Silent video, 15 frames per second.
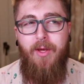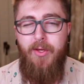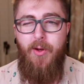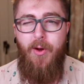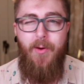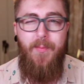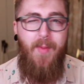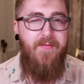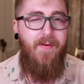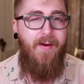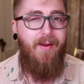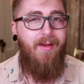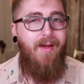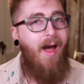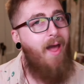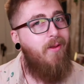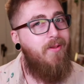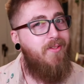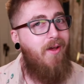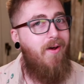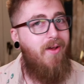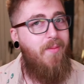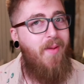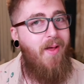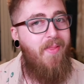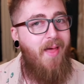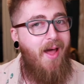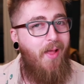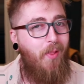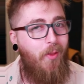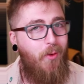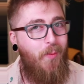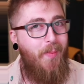You heard my friend Kyle talk about that a little